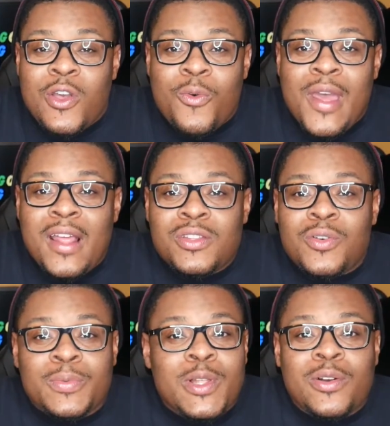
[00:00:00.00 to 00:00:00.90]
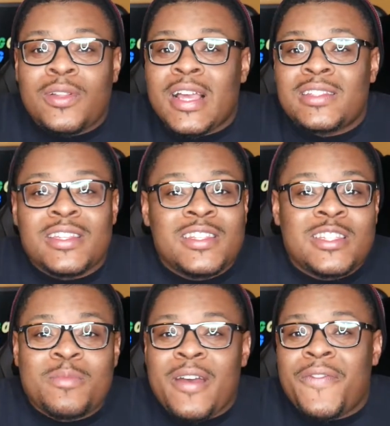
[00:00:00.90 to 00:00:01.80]
We had a dope logo. Like I said, this
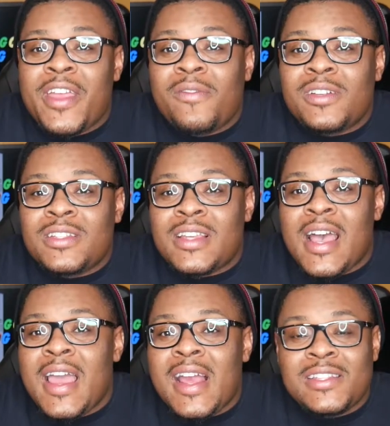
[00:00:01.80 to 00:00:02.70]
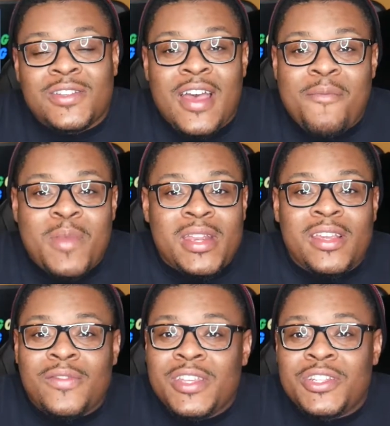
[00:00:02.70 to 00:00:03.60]
is my favorite design. I still have many
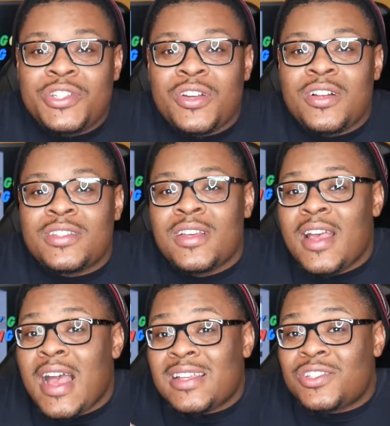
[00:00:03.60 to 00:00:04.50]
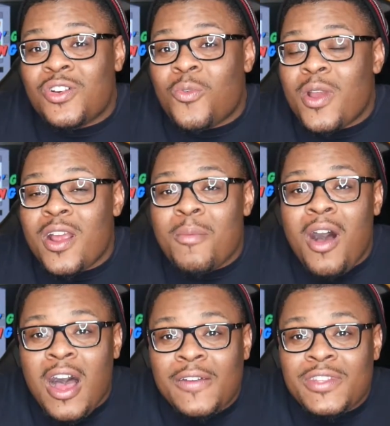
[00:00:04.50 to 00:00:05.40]
of these shirts. I still wear them
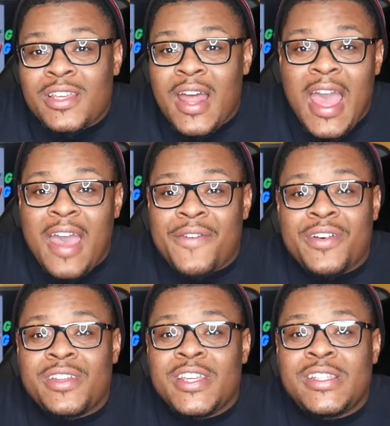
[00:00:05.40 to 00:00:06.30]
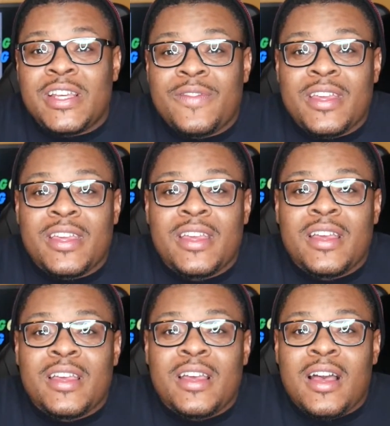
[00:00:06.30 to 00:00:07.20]
often. I have hoodies of it.
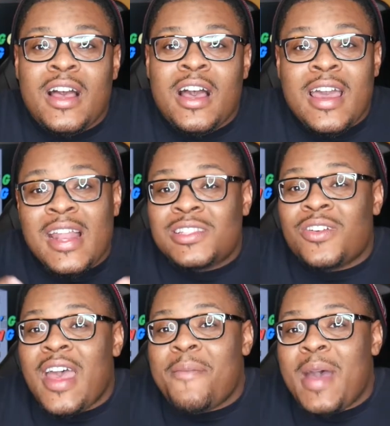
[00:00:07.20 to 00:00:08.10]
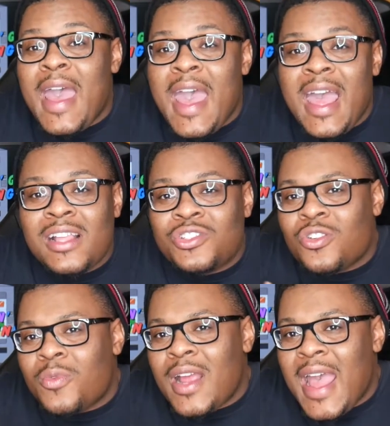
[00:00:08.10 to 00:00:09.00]
And I still have my hat. I just
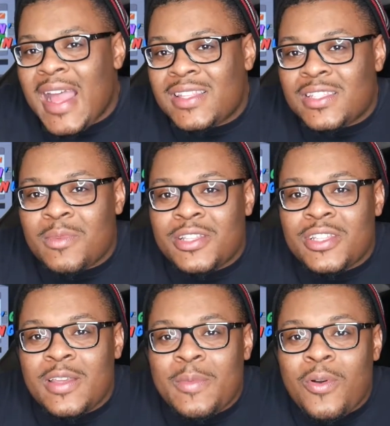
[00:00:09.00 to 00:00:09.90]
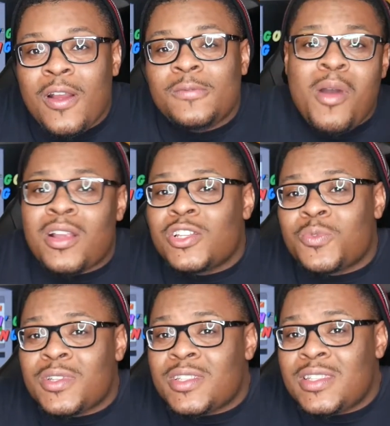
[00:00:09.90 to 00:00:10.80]
don't wear hats as much anymore. Marcus
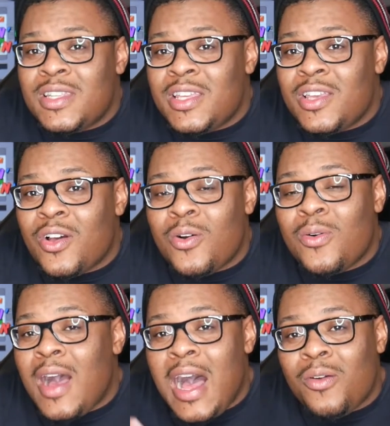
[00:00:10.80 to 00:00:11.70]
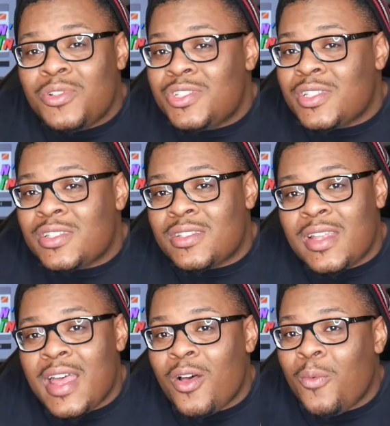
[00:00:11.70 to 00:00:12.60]
was the CEO. I was just
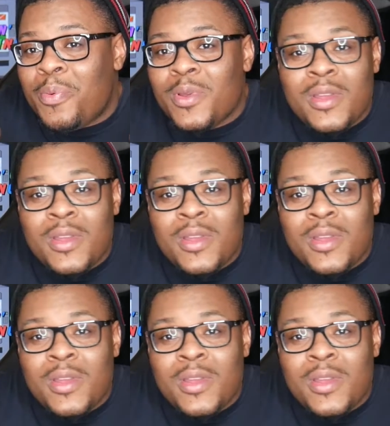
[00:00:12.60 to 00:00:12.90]
the help.